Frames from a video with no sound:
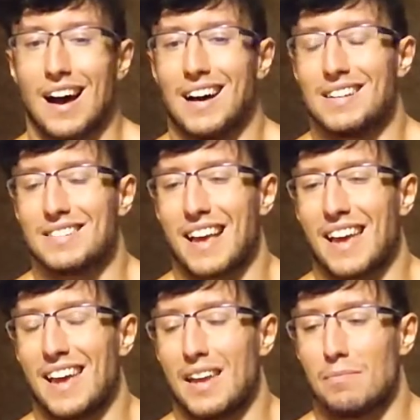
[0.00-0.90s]
as
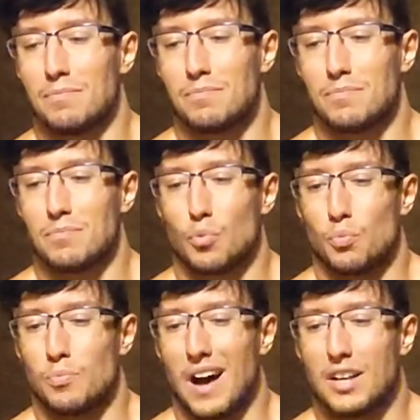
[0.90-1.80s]
a
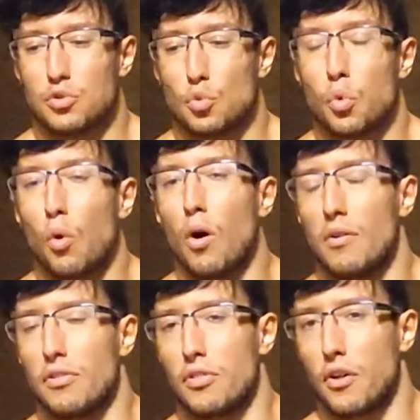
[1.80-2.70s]
rule
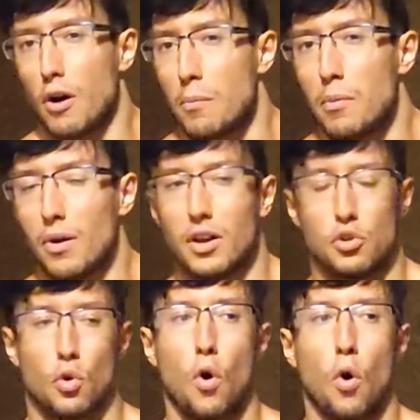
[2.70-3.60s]
of thumb,
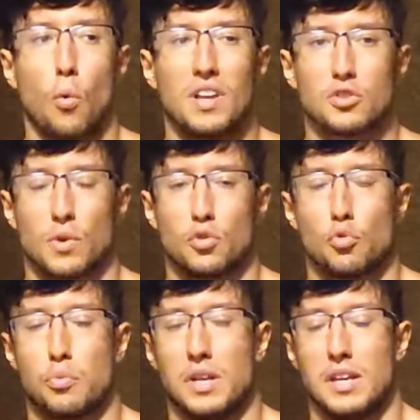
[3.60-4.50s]
you're always going
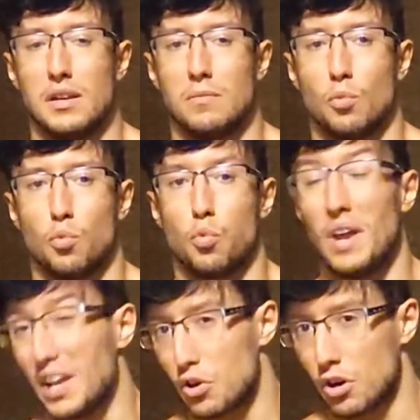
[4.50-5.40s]
to be
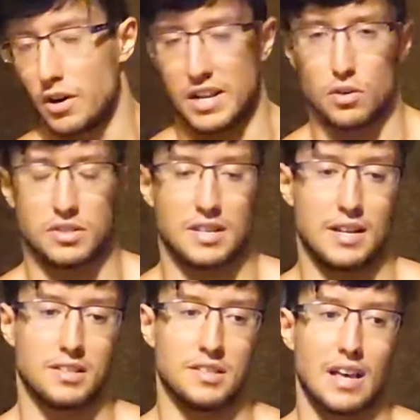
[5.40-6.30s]
weaker in a
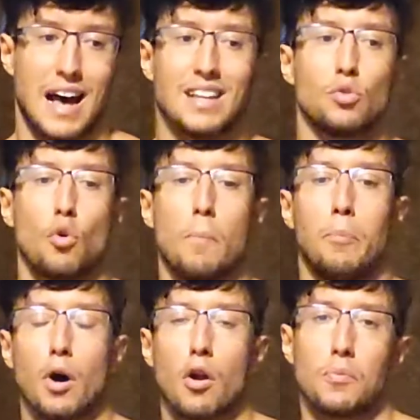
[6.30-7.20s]
sense at the
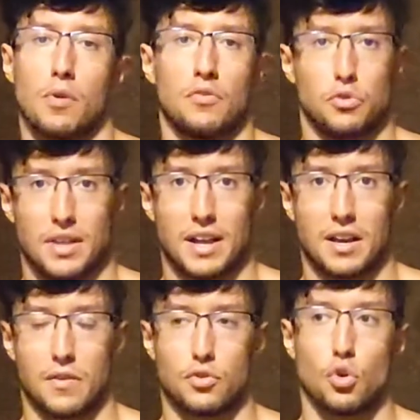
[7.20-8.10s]
bottom of the
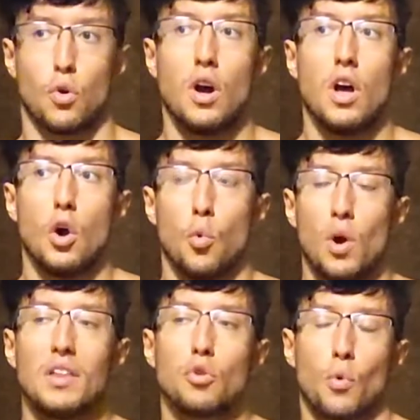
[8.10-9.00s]
negative. So
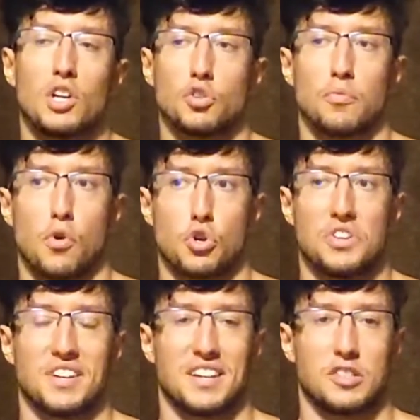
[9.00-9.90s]
when the range of motion
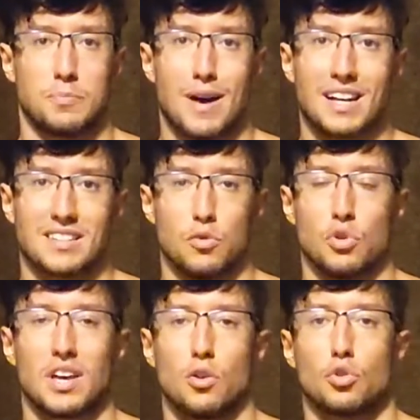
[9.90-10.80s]
is at its max and
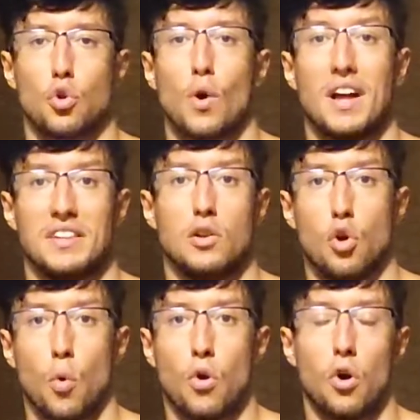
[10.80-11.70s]
you cannot go any
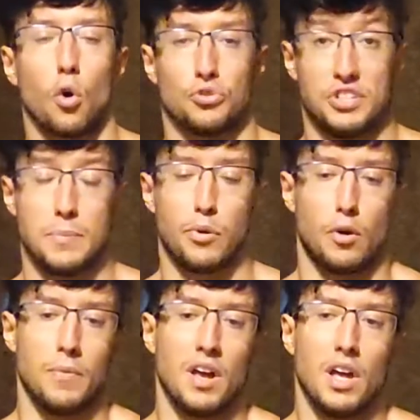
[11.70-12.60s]
lower or
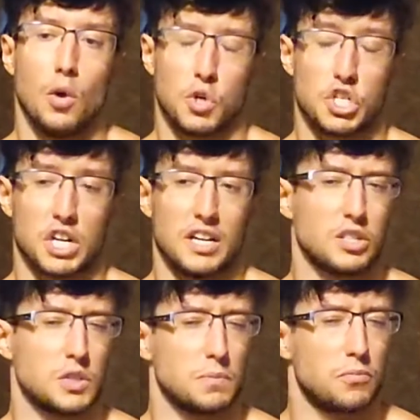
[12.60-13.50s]
deeper, which
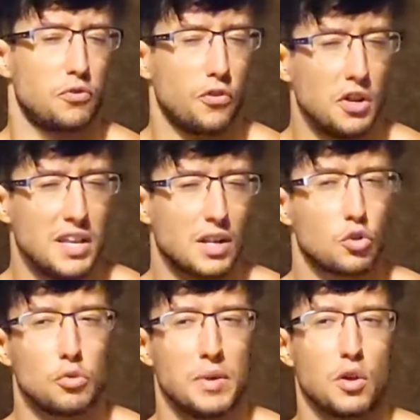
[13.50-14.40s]
is funny
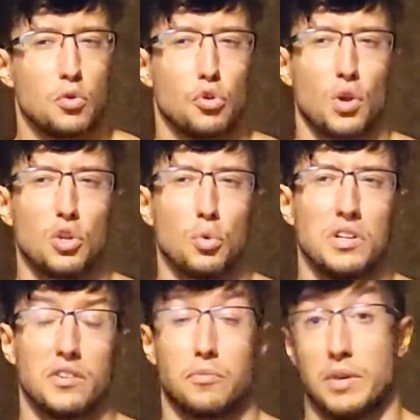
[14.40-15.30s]
and could be
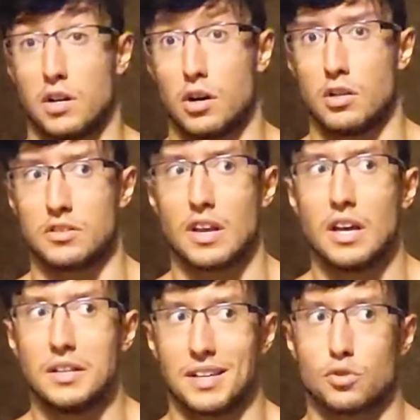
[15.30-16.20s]
counterintuitive because
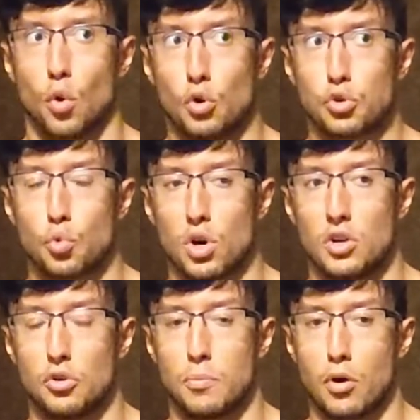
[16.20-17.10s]
that's also where the